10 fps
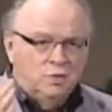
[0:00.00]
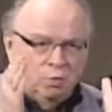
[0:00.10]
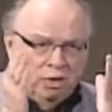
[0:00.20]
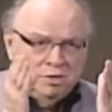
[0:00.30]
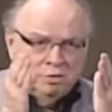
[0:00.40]

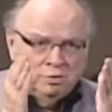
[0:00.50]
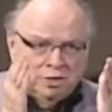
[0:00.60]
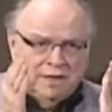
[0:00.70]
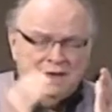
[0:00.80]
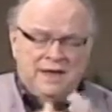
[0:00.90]
what you're
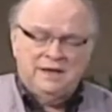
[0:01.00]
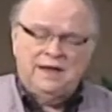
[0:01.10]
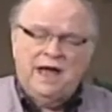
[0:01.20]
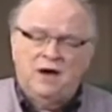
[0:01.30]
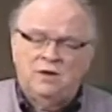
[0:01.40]
looking at
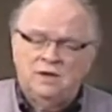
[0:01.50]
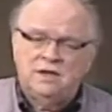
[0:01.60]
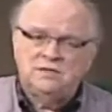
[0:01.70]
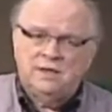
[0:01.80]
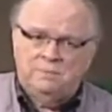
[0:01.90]
now
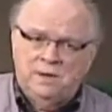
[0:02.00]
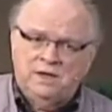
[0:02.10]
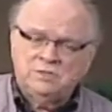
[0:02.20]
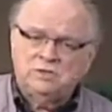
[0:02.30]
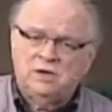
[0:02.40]
is a
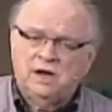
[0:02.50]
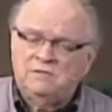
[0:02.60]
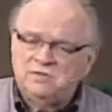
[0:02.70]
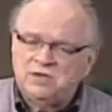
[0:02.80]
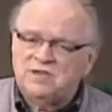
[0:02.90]
picture
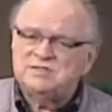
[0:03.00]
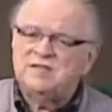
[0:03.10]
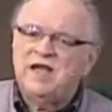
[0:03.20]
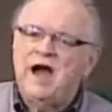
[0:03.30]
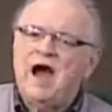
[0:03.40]
of just
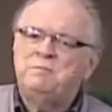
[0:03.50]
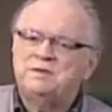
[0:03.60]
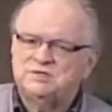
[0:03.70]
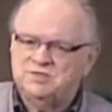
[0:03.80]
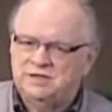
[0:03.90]
the
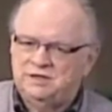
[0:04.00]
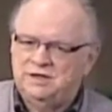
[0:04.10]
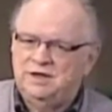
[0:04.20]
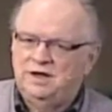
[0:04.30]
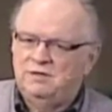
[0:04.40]
opposite
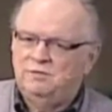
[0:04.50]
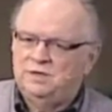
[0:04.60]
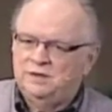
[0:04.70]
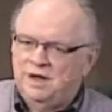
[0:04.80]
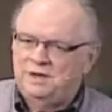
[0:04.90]
of
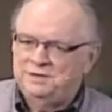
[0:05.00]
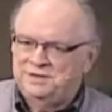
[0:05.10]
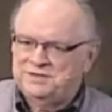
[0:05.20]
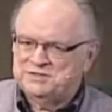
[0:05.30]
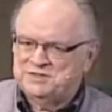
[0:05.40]
what
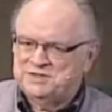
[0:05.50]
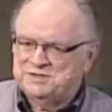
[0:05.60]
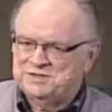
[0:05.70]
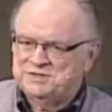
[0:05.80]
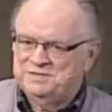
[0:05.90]
godliness is.